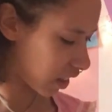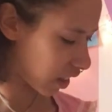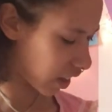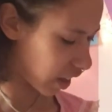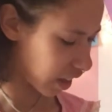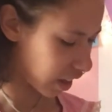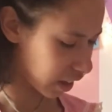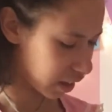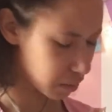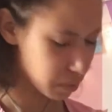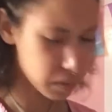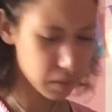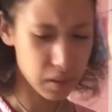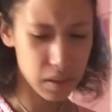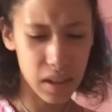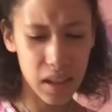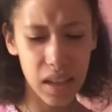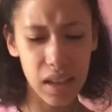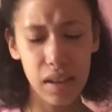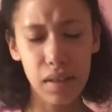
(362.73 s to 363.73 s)
like
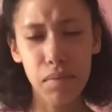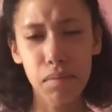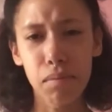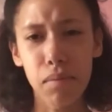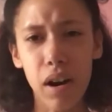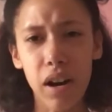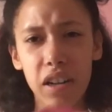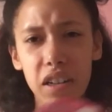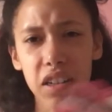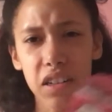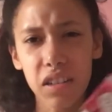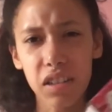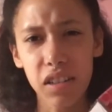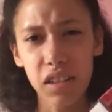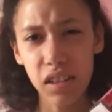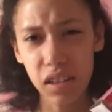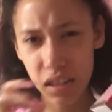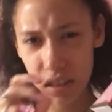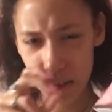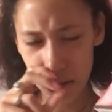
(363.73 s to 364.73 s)

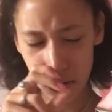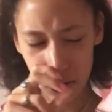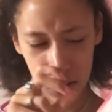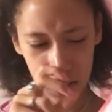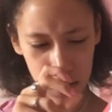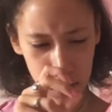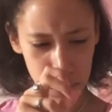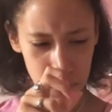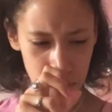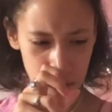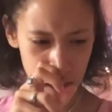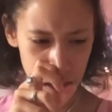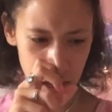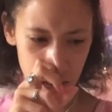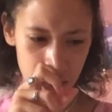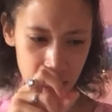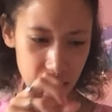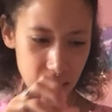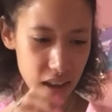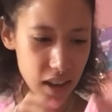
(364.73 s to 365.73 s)
Marshall's or something
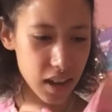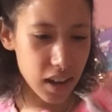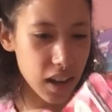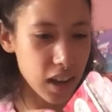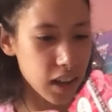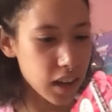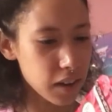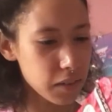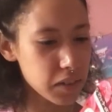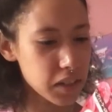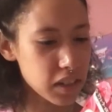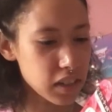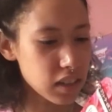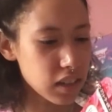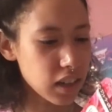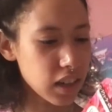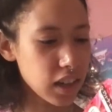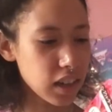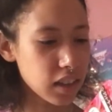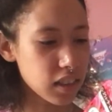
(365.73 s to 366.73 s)
like that, and I was just
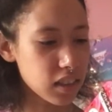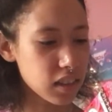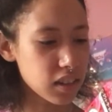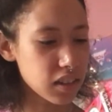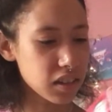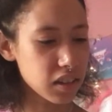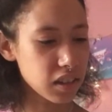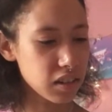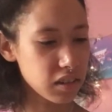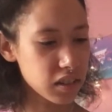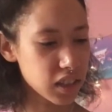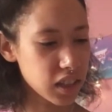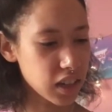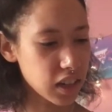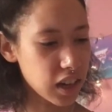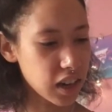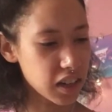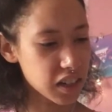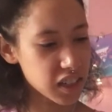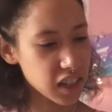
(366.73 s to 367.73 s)
looking at their little
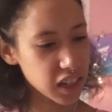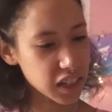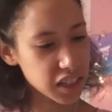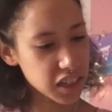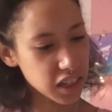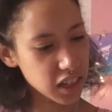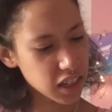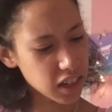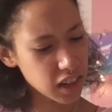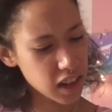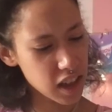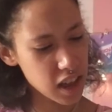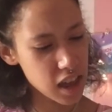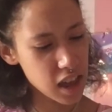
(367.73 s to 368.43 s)
skincare section,